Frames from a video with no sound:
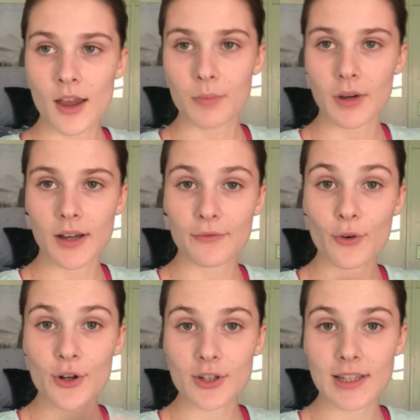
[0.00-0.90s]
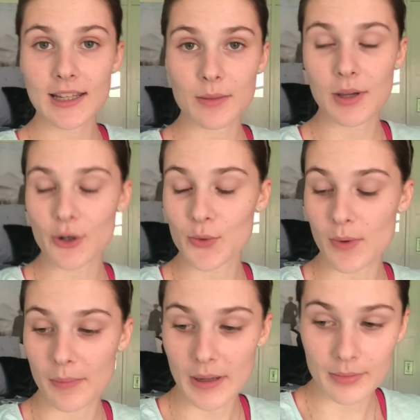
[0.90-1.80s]
But unfortunately, it appears we
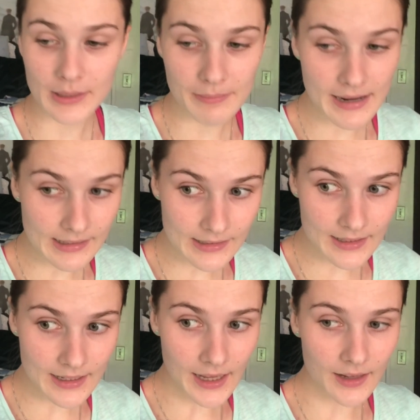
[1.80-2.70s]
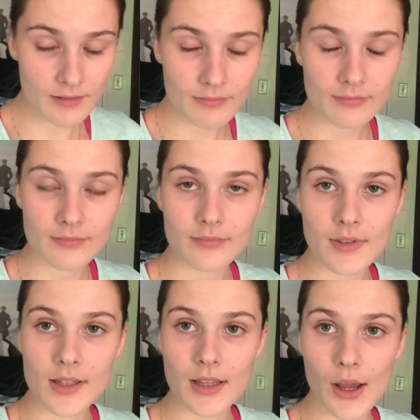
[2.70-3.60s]
won't be able to mail it today.
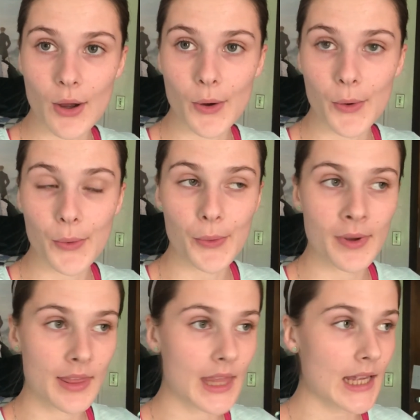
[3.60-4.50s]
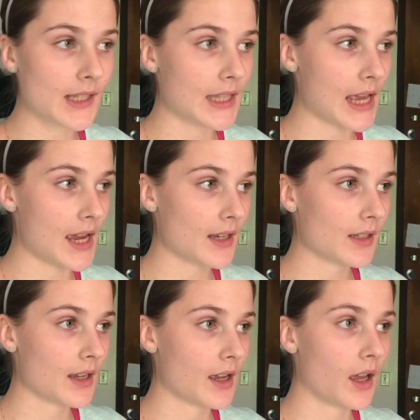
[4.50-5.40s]
So that's
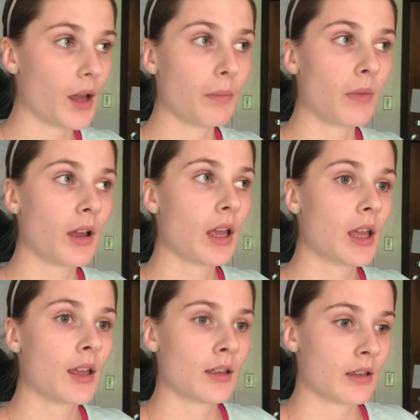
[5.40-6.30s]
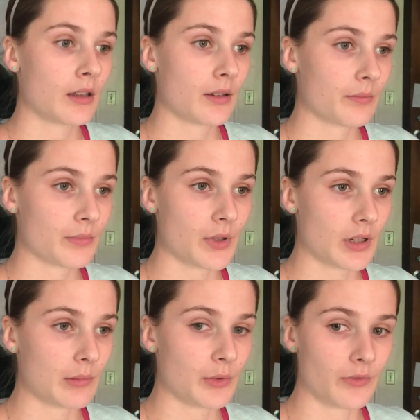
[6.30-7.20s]
that. Um, I'm
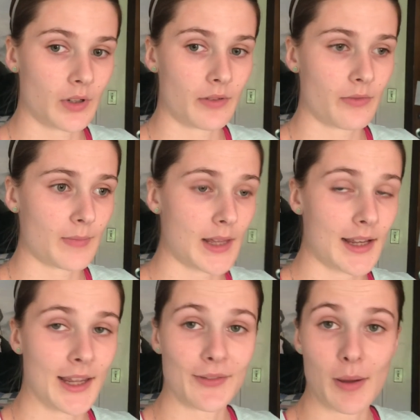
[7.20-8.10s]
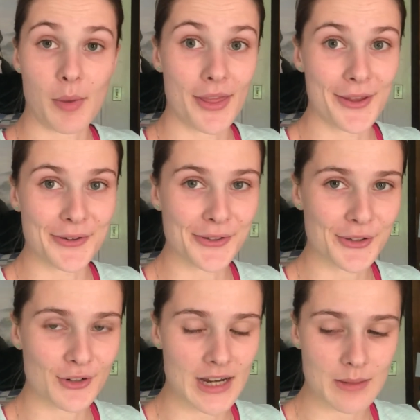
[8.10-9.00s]
gonna move on from that, give up on those
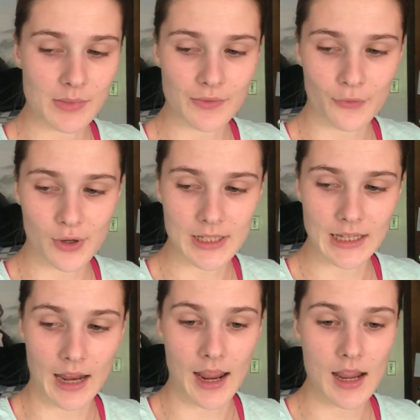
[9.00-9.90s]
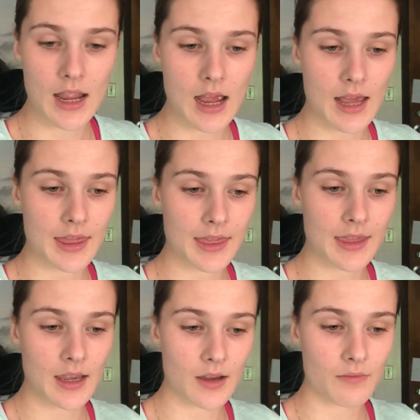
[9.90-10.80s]
dreams for today. I
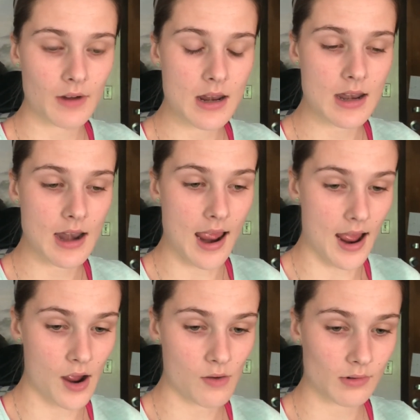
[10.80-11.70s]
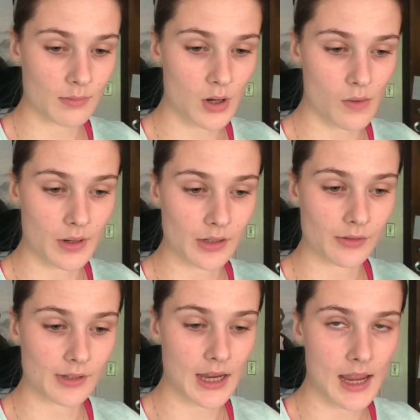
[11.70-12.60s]
think right now I'm going
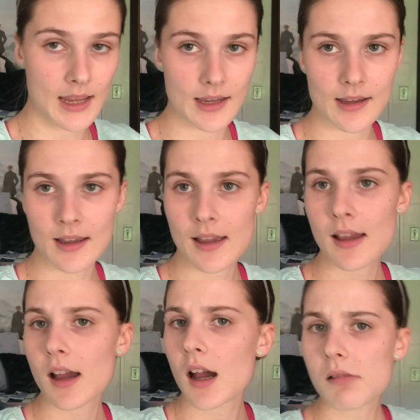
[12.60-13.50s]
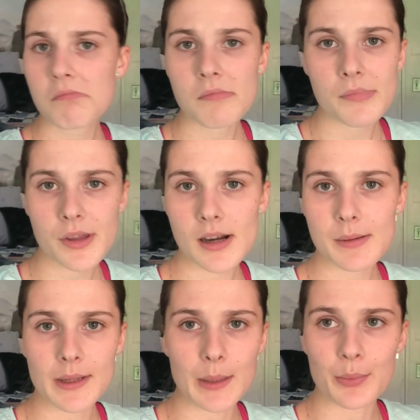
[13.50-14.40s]
to take 30
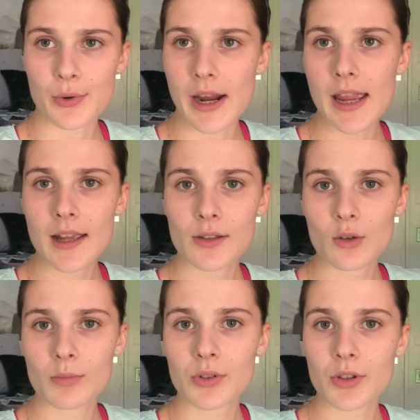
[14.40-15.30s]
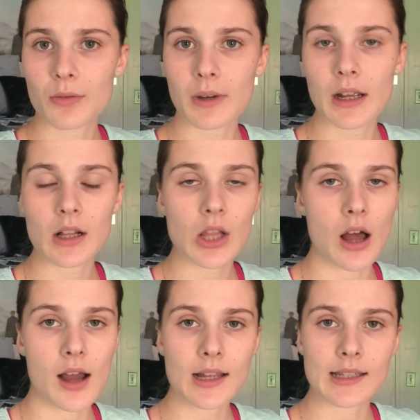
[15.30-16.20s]
minute break. It's almost 3
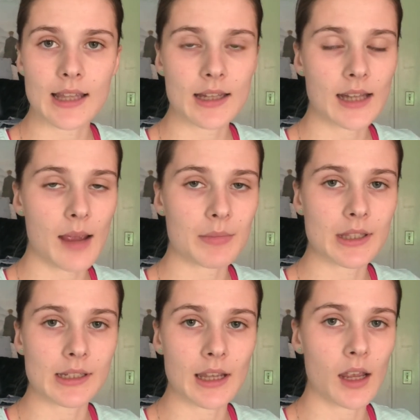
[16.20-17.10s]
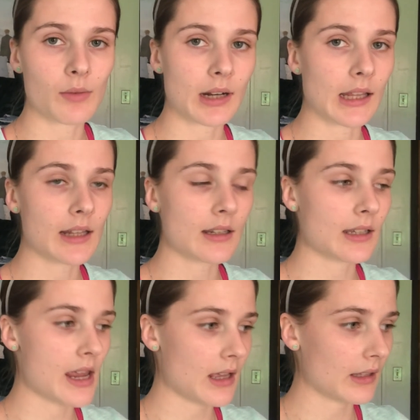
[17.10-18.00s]
o'clock. It's that time of the day when I like to
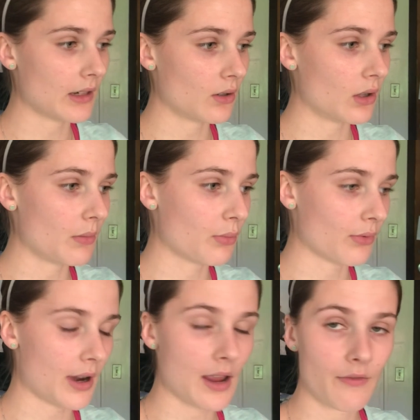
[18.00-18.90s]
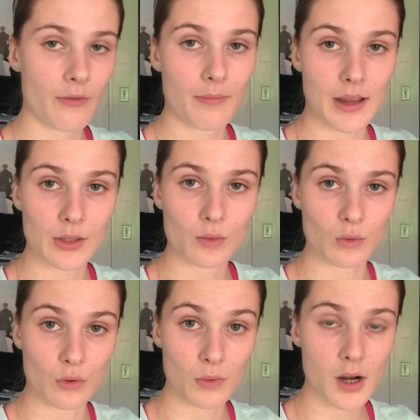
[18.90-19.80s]
take a little break from my
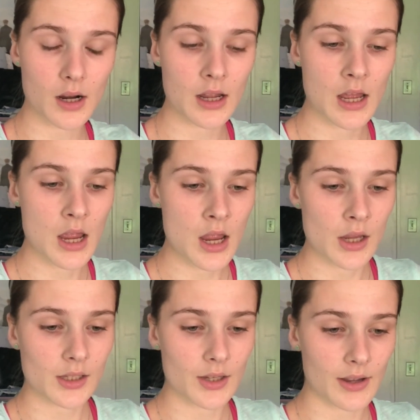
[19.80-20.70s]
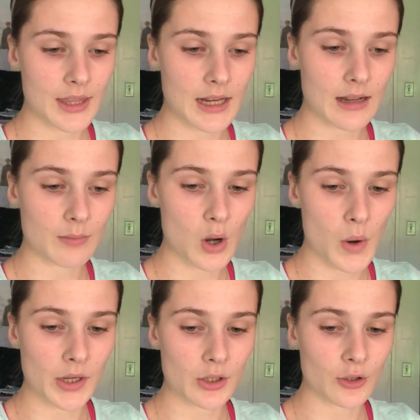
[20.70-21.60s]
schoolwork. So I think I'm
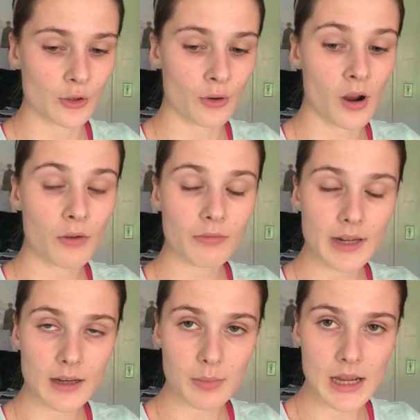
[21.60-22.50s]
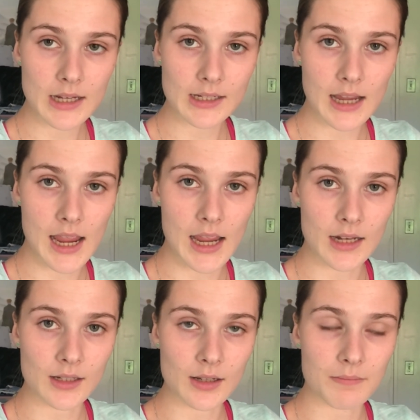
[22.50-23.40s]
going to read a bit
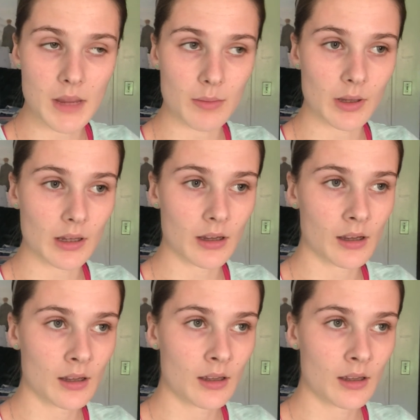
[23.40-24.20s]
and maybe